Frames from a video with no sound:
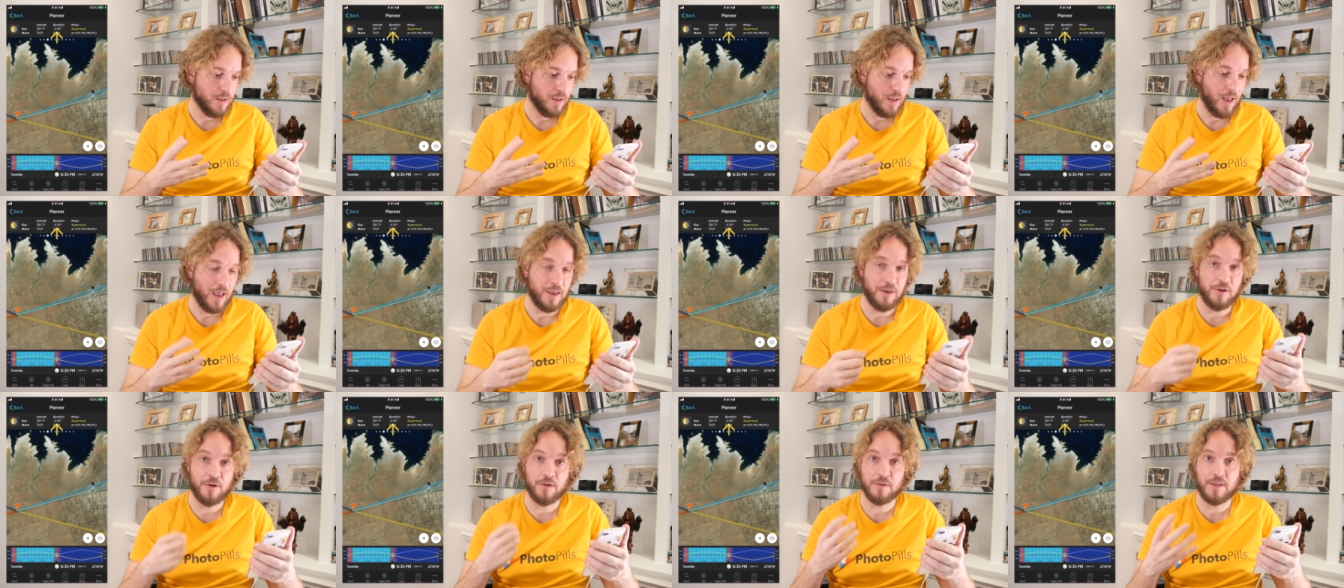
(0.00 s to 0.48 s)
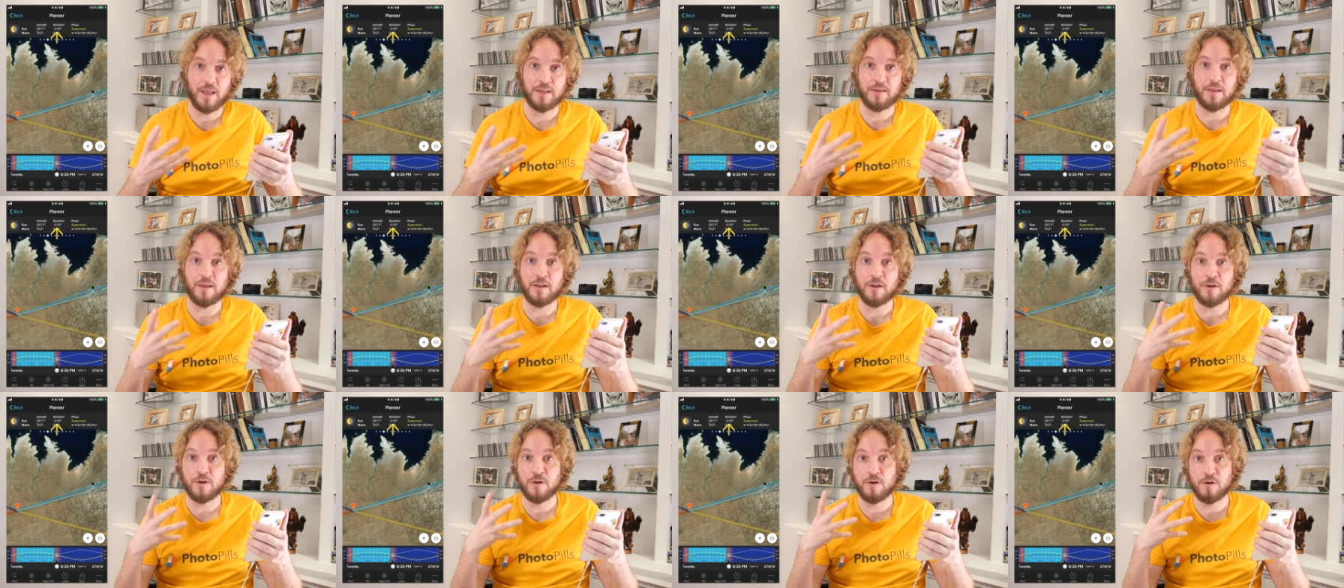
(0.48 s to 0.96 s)
And you know that
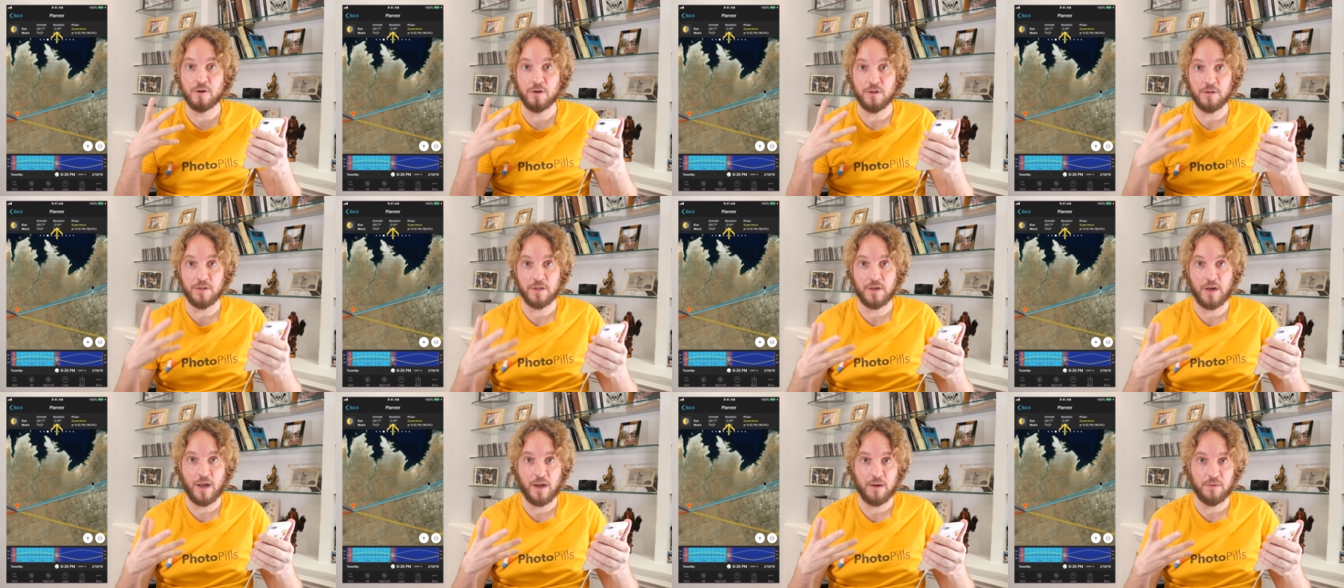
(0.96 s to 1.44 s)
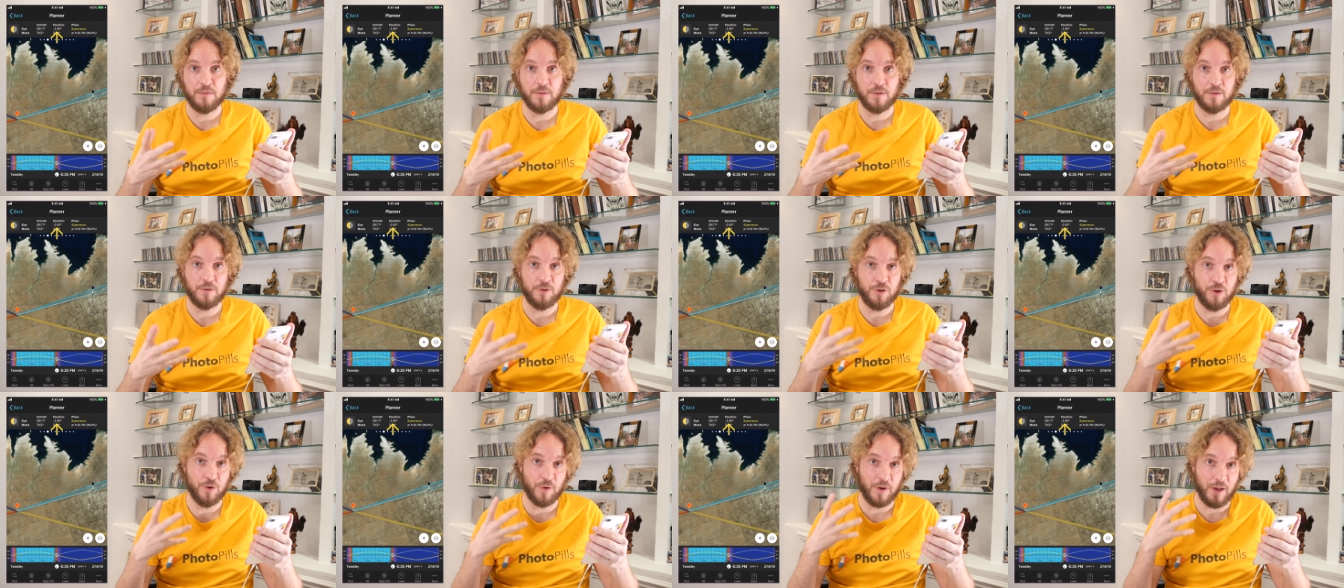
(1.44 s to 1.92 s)
in golden
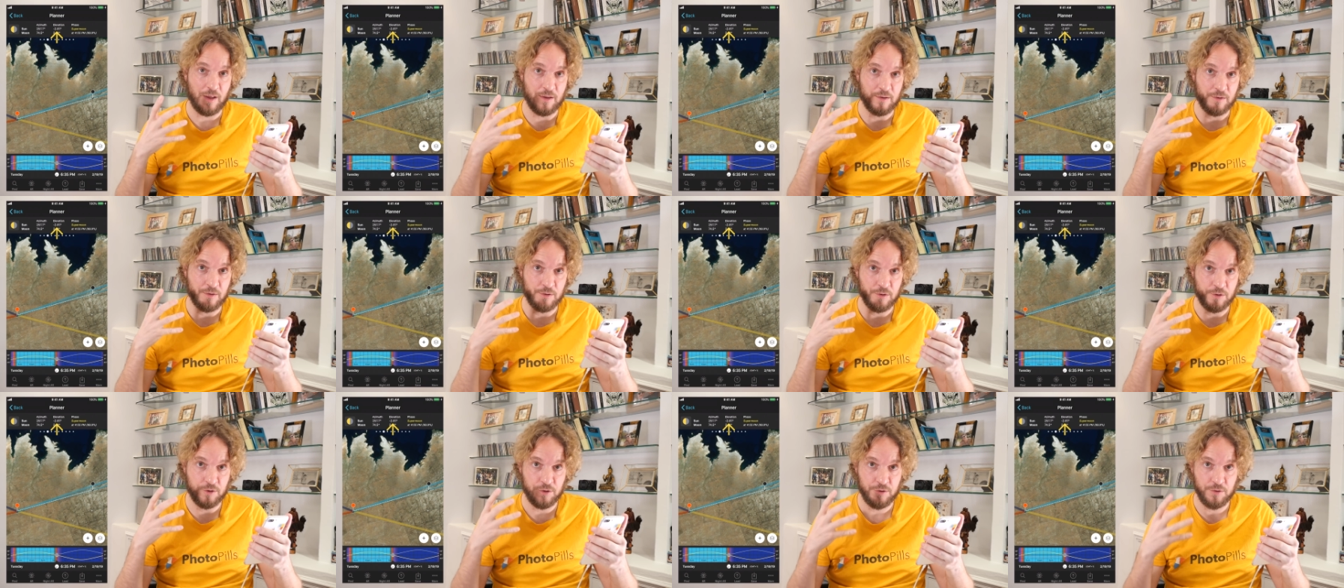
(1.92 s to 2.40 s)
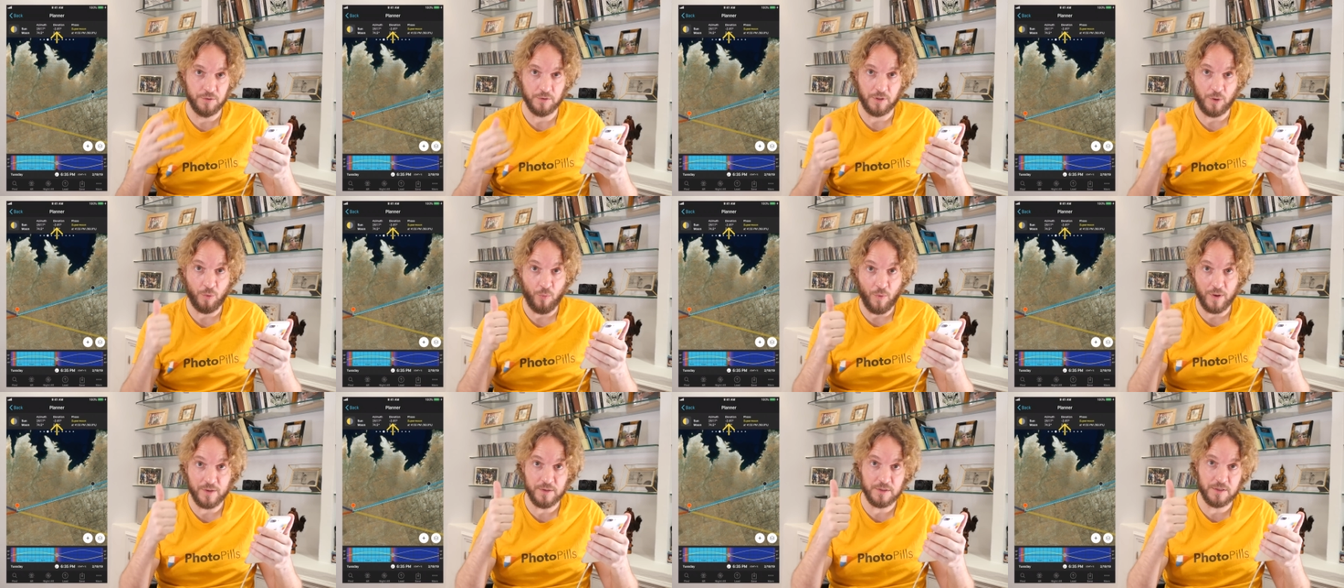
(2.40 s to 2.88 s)
hour you can shoot in
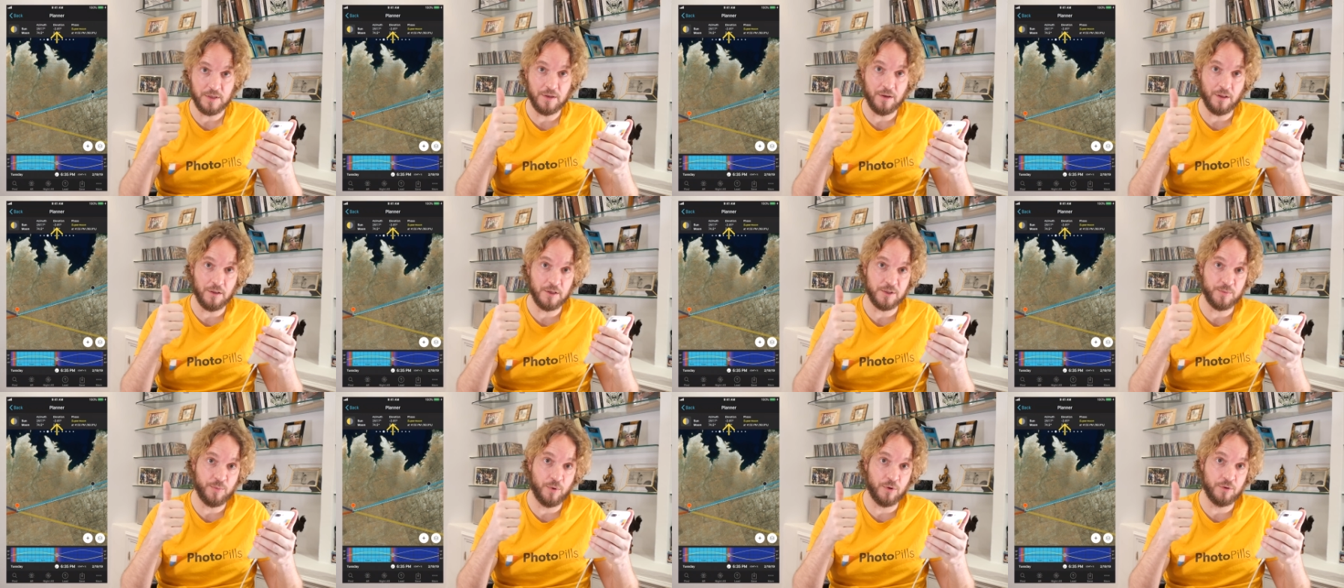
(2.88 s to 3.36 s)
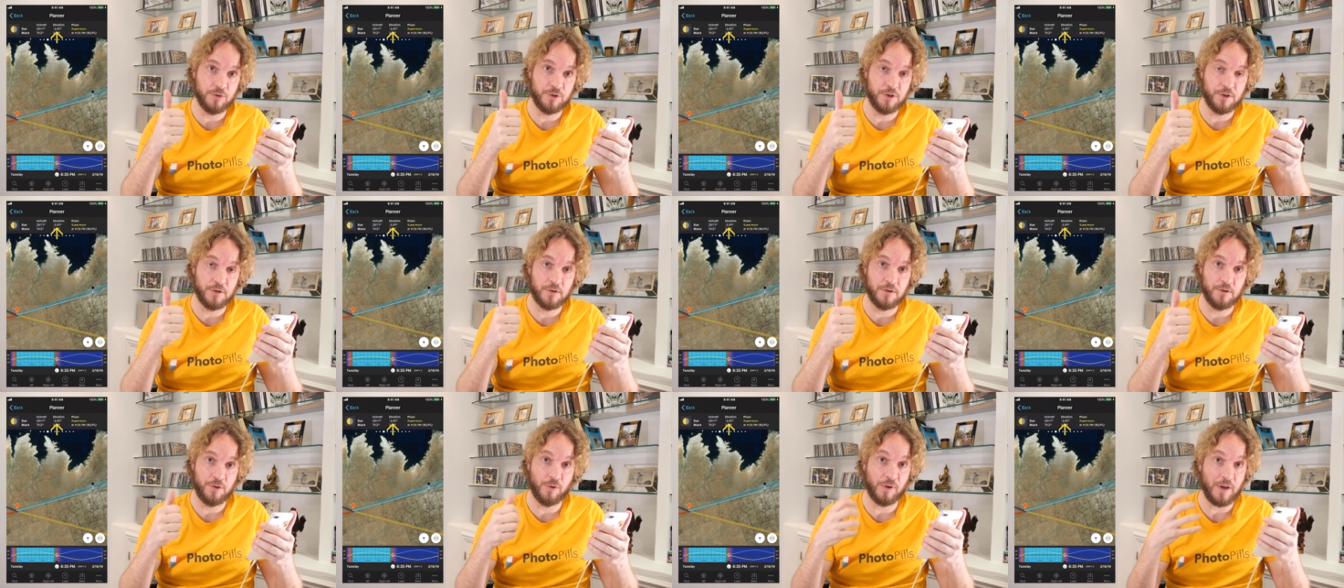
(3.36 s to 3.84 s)
one single
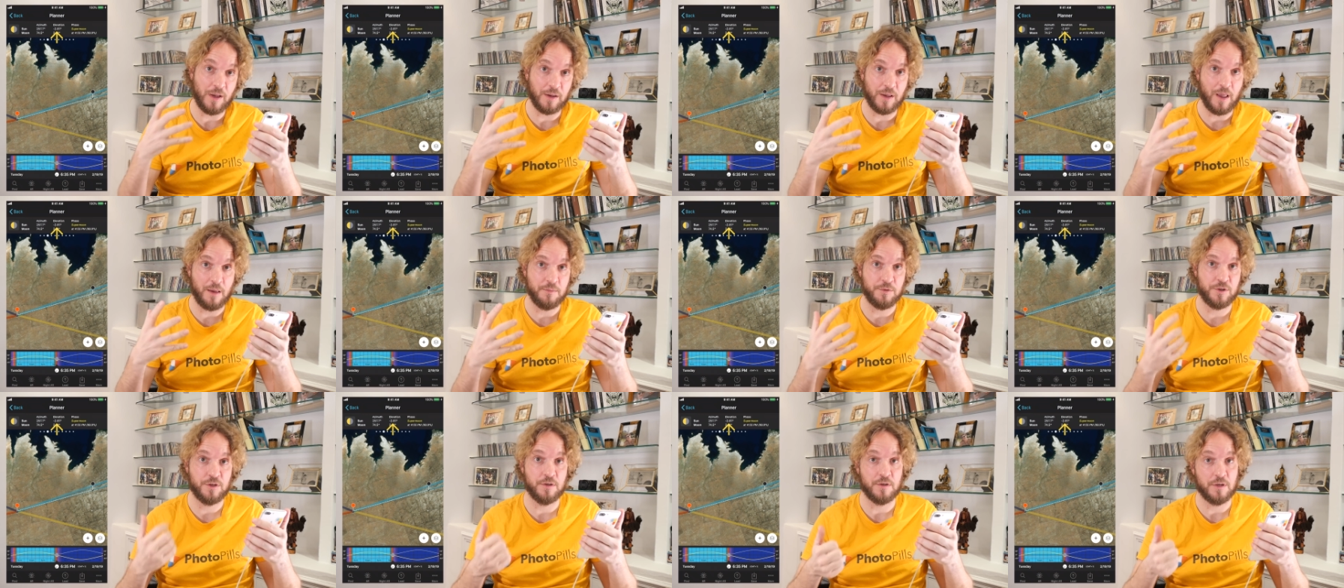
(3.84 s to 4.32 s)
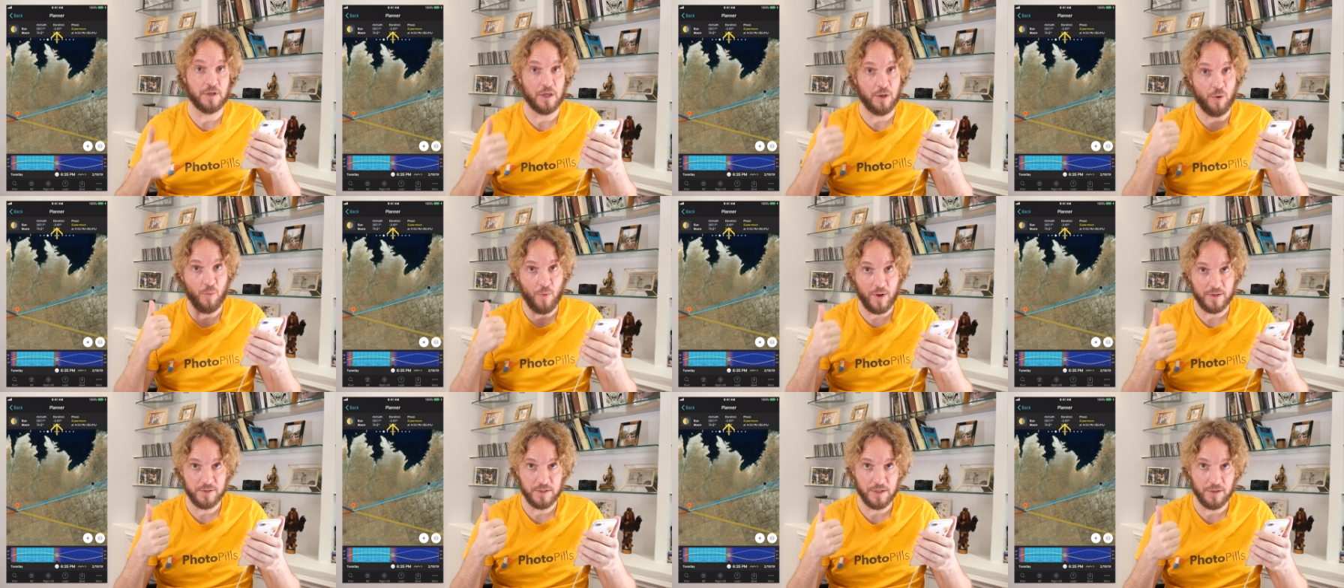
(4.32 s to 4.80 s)
exposure, you can capture in
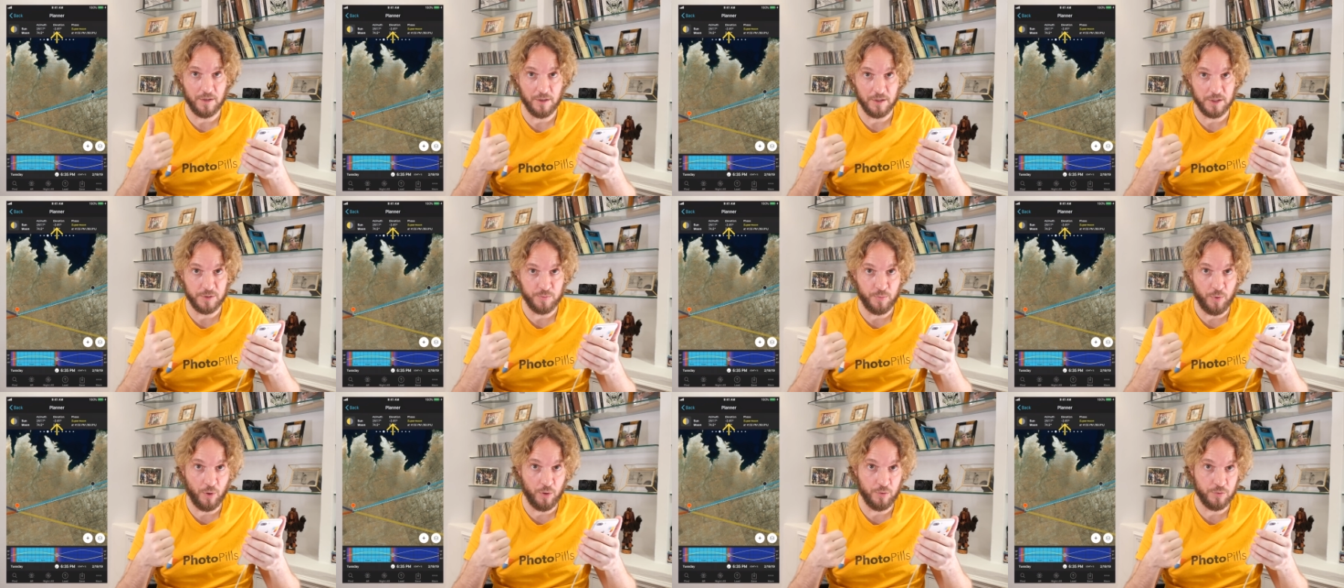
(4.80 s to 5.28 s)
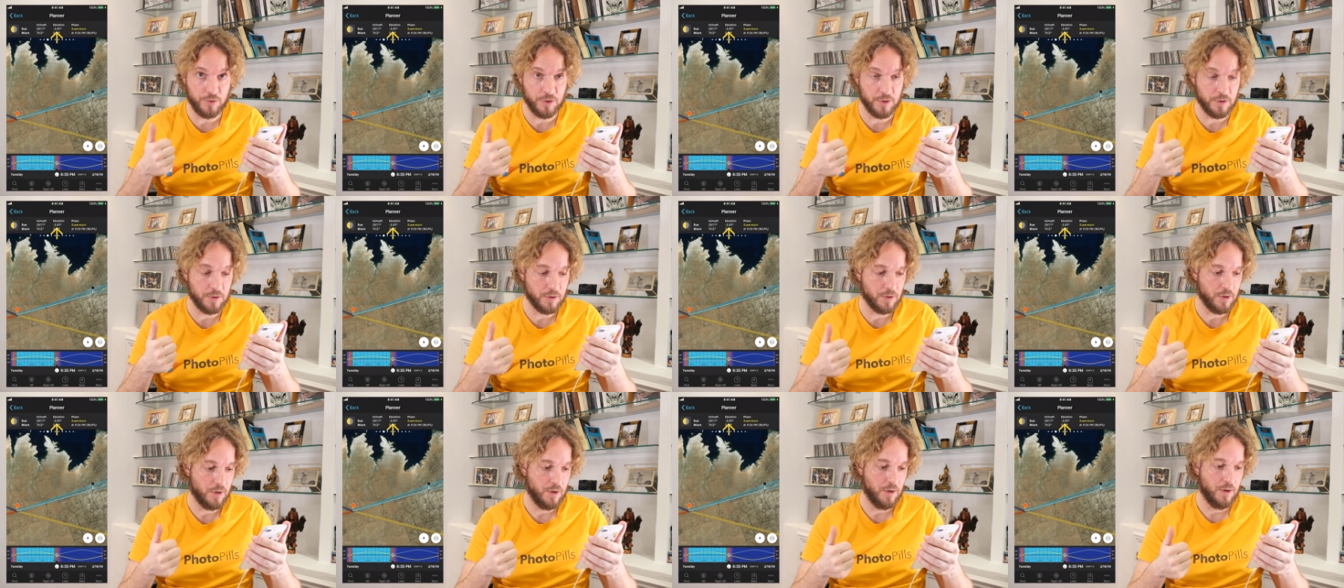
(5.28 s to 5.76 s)
one single exposure